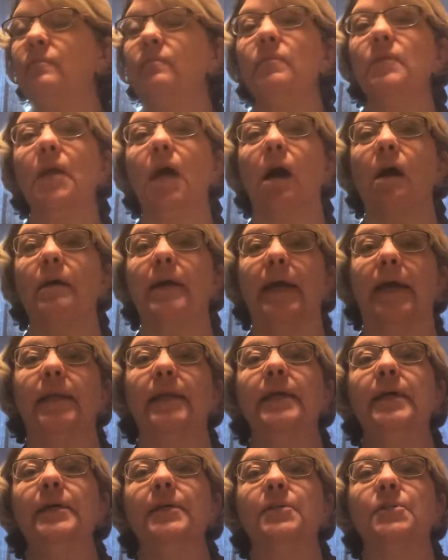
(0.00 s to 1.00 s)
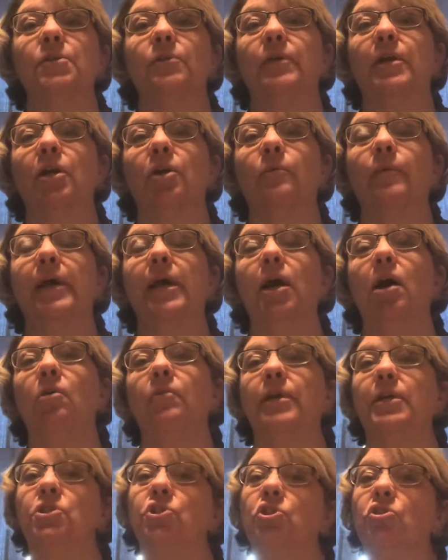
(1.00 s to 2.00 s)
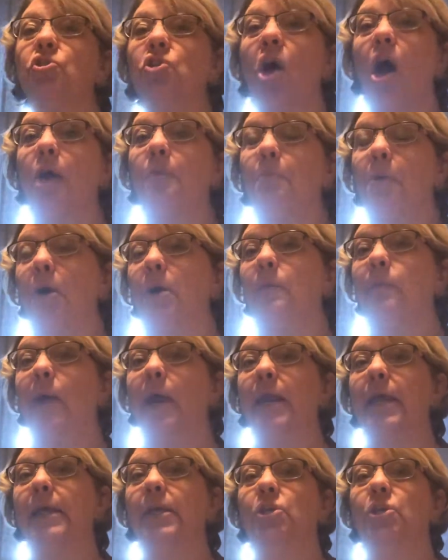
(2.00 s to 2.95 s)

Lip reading: all right, so here we go. Get your chalkboard ready,